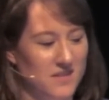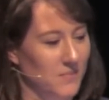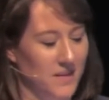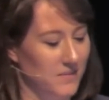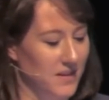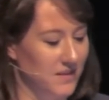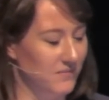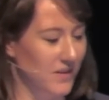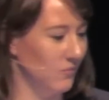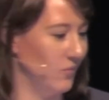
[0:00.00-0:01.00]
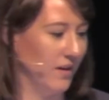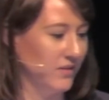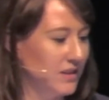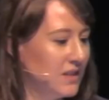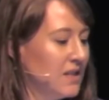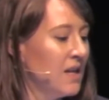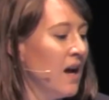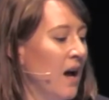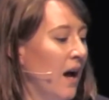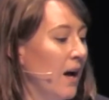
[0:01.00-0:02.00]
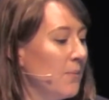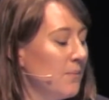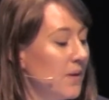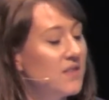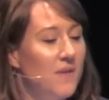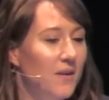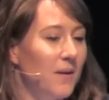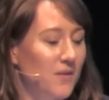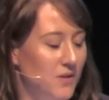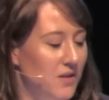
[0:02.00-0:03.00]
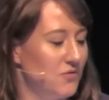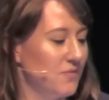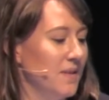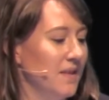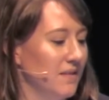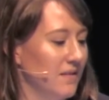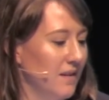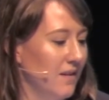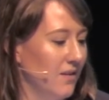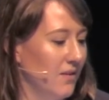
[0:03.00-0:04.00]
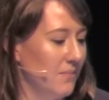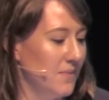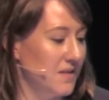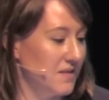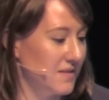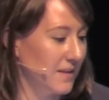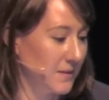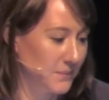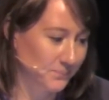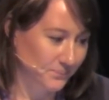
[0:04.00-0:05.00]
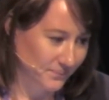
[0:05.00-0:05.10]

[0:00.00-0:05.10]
something million, whatever. It's around about 300 million meters a second.